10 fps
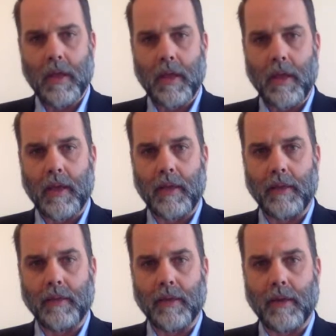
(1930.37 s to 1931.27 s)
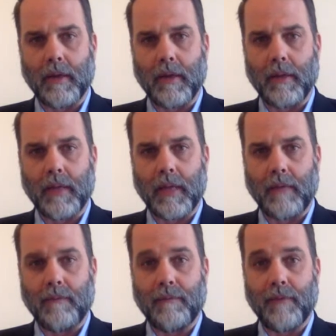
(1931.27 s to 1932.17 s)
and uh,
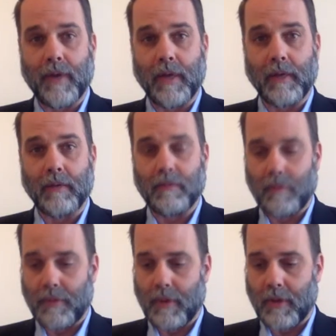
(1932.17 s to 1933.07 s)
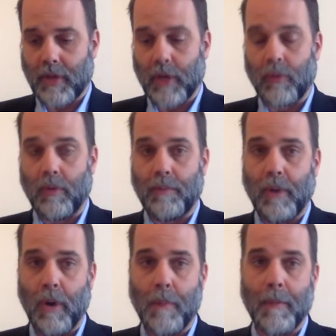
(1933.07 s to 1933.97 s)
they fight with General
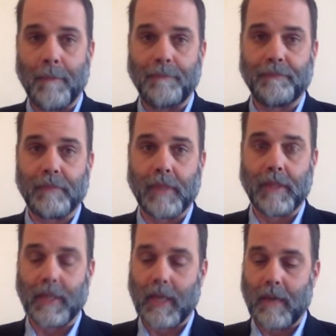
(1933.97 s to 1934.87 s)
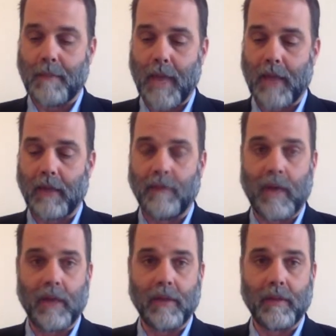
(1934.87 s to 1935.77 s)
Pope in the uh, Battle of
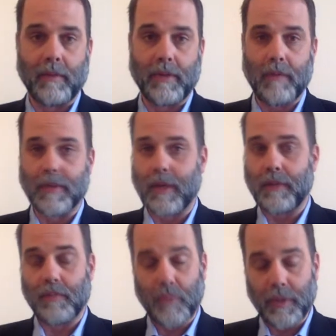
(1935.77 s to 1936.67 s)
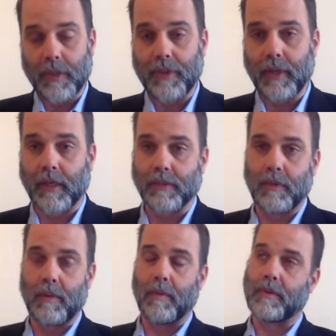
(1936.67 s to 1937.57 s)
Island Number Ten, which I really think is
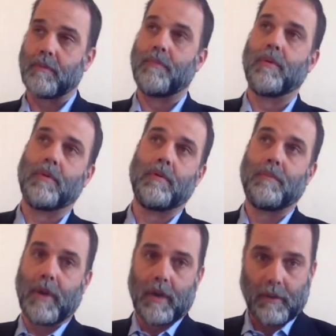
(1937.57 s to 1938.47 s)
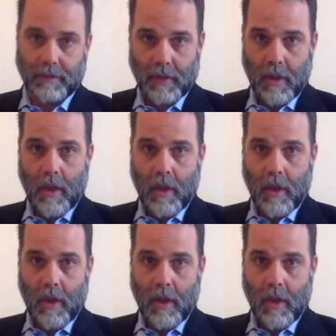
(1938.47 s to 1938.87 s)
one of the most important battles